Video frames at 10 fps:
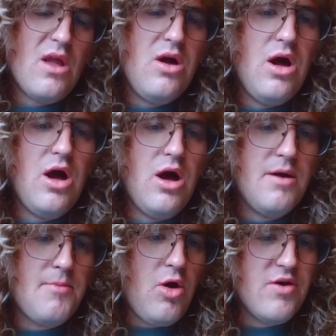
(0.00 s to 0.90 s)

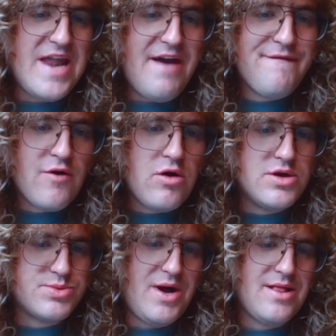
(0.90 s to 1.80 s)
an F4
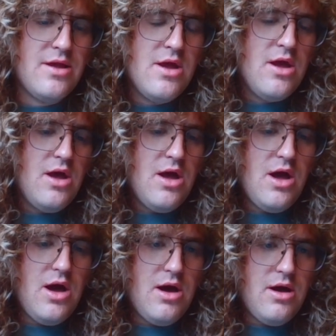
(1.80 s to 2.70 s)
as well.
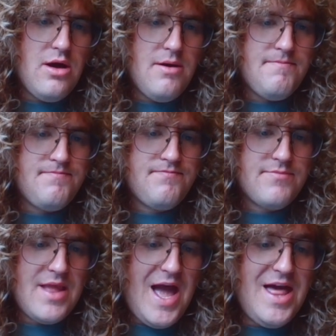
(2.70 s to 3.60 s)
And
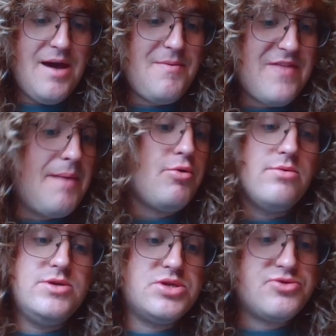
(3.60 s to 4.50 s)
at that point,
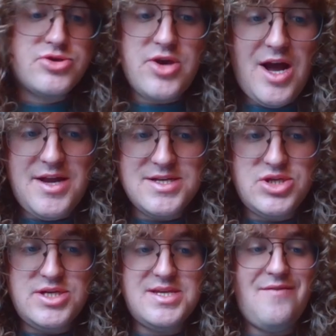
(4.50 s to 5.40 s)
we just retreat our knight to
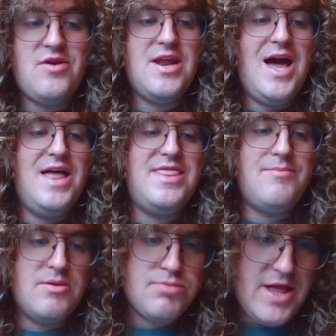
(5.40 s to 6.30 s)
G7, and then
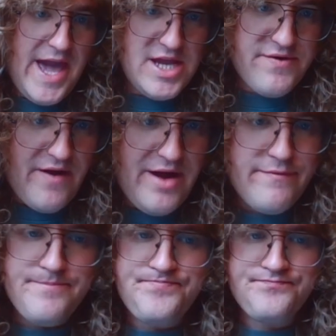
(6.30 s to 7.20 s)
we play H5.
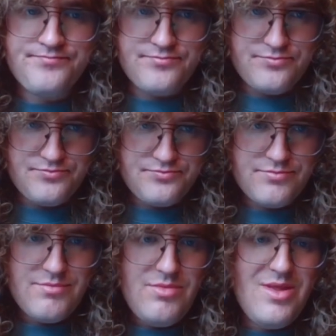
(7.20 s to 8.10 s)

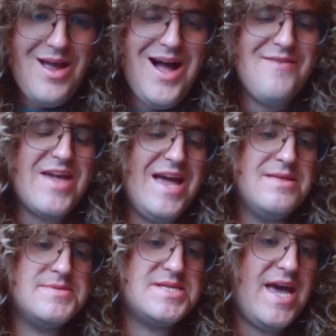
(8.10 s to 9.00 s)
Either getting
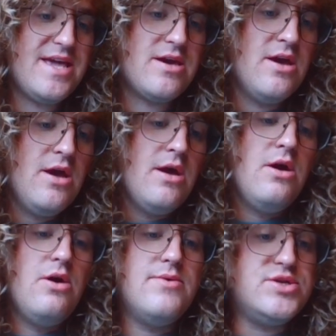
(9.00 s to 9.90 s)
them to take,
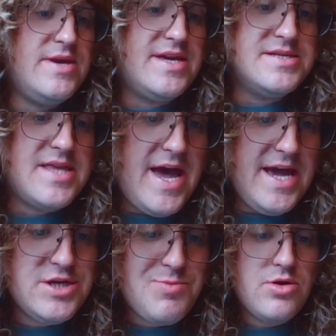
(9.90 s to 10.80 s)
which weakens their
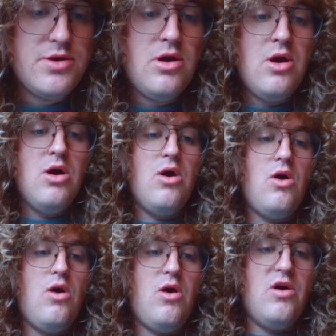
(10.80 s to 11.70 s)
H-pawn,
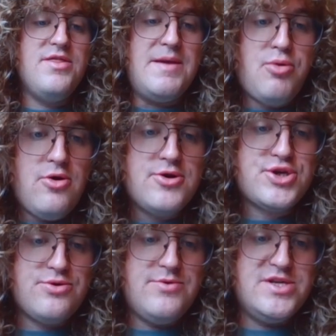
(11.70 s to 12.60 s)
or they
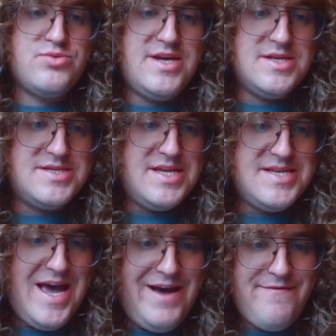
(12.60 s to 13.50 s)
push, which weakens this
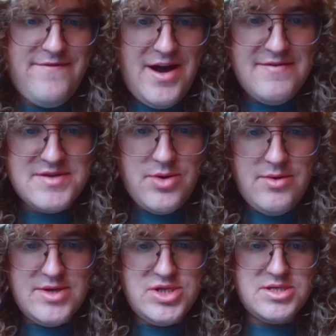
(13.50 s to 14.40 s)
F5 square,
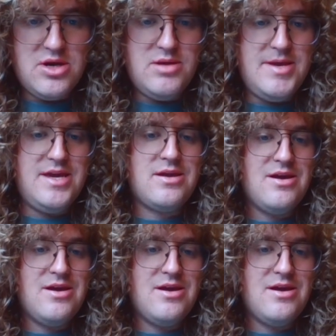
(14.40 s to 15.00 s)
which is going to be